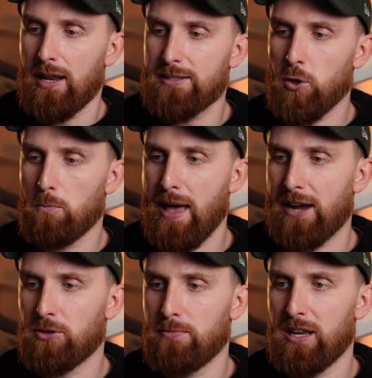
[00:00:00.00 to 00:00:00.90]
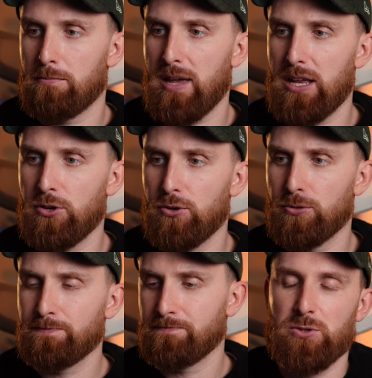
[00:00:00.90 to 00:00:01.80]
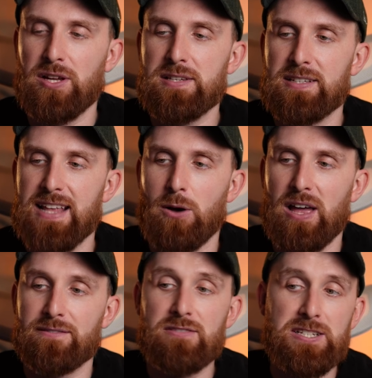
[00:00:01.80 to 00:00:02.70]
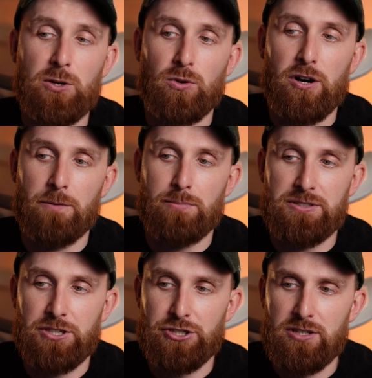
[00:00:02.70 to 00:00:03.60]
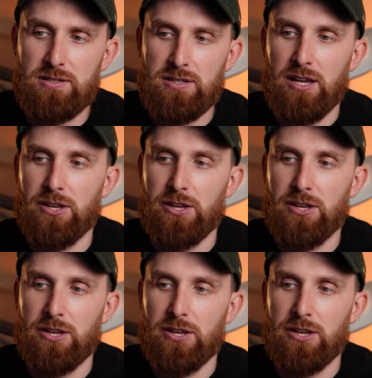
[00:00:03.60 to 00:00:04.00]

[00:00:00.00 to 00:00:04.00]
Let's go back to main menu. So you can see now I have 0 current positions.